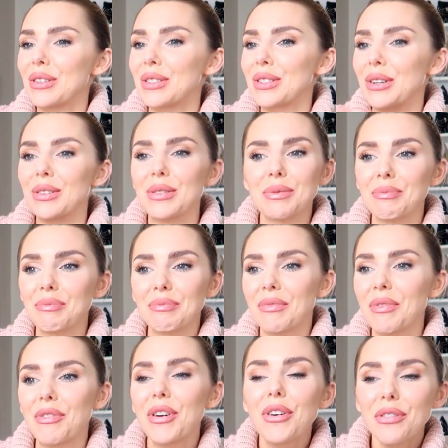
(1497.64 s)
So it's
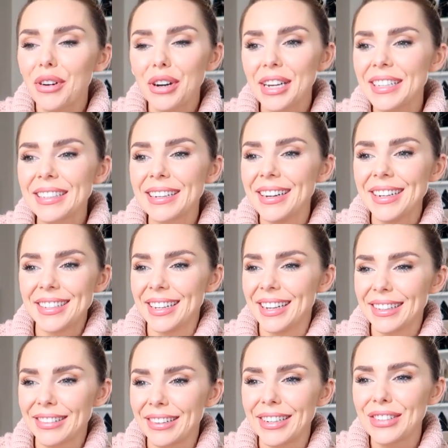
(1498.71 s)
all very
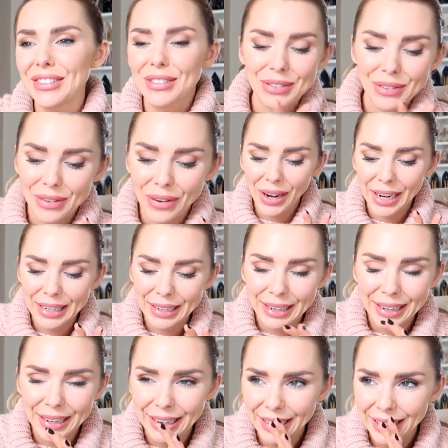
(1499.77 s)
exciting. So I just
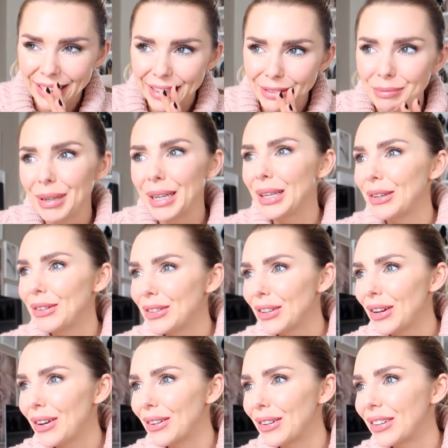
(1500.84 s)
I'd bring you
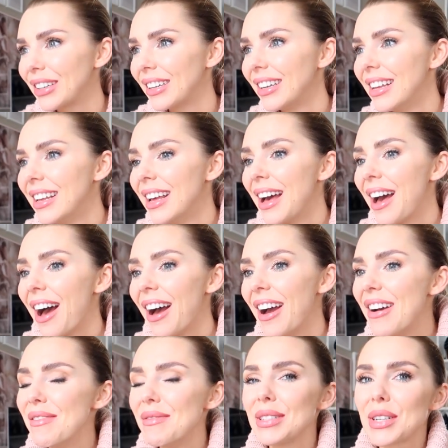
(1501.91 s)
along.
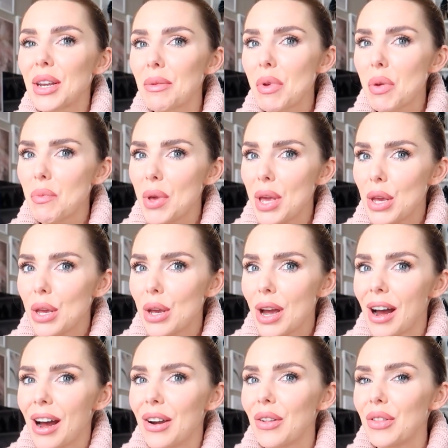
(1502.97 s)
It's gonna be me
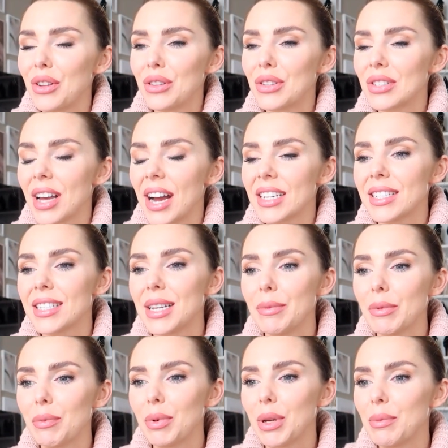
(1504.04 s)
and on the other side a
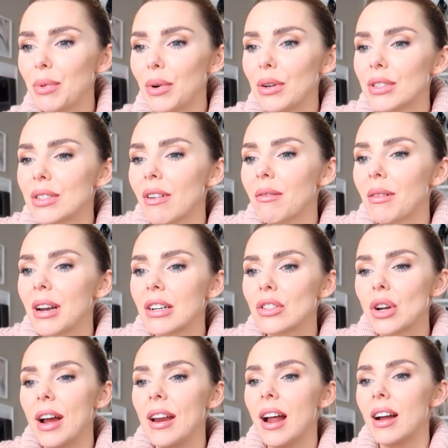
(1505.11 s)
team of people. So I'm gonna
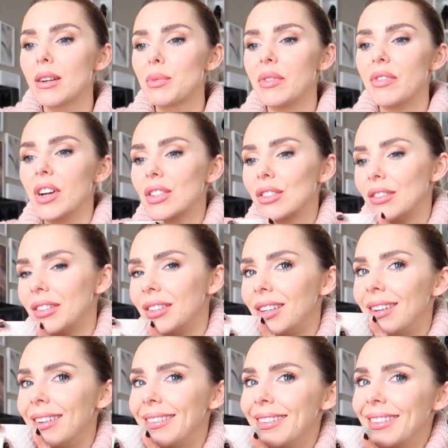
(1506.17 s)
try and act professional.
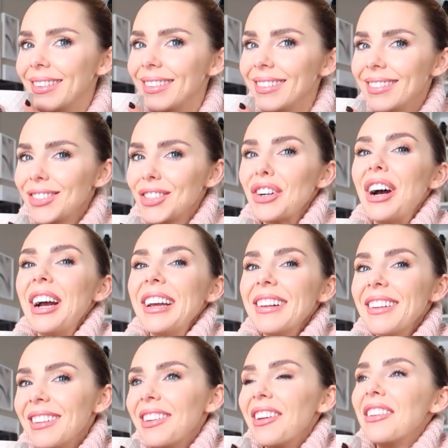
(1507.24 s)
Try.
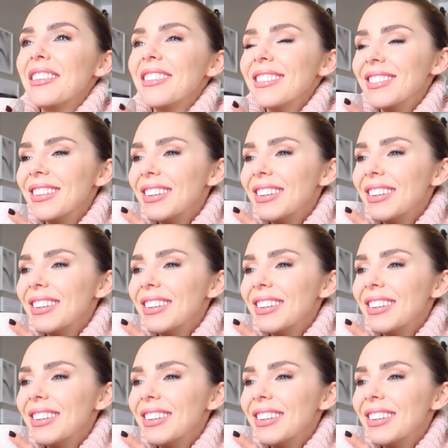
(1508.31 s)
Well.